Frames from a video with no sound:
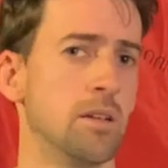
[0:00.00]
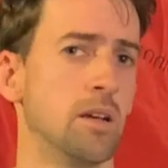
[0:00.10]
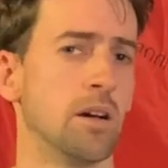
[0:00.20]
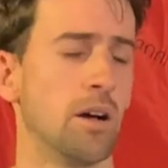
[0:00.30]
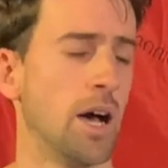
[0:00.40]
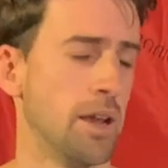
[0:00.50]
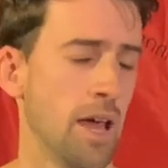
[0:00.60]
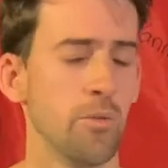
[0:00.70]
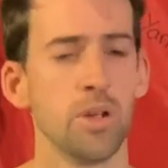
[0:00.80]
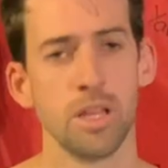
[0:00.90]
Alright,
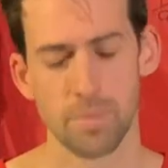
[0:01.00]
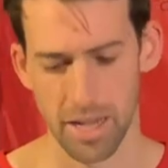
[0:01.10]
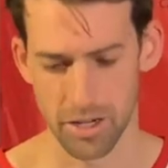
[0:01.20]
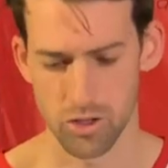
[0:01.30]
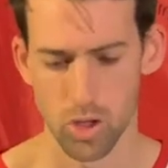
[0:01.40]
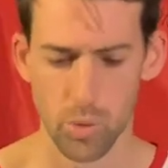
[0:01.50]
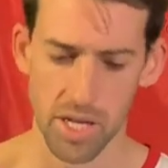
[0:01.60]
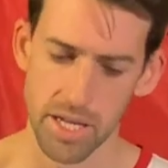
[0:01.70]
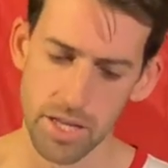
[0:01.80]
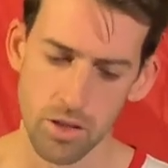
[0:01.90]
and really making sure we're
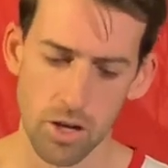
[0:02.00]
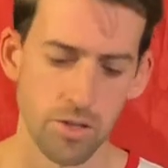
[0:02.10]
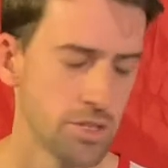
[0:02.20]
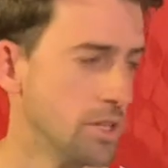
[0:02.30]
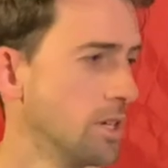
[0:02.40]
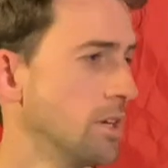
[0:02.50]
hitting those